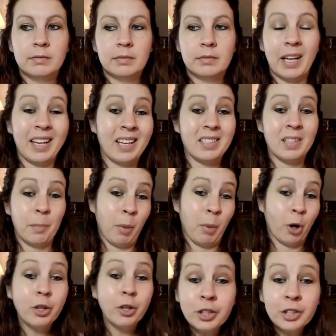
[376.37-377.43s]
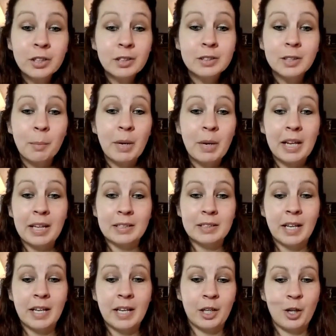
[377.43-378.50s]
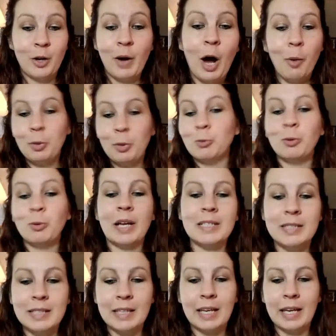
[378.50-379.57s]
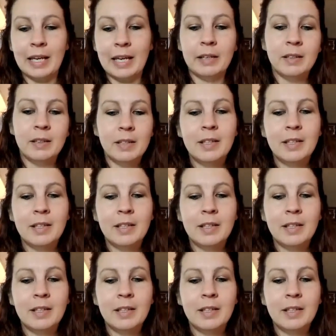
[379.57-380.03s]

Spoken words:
I guess, a partner, somebody that's going to, you know, help you raise the kid.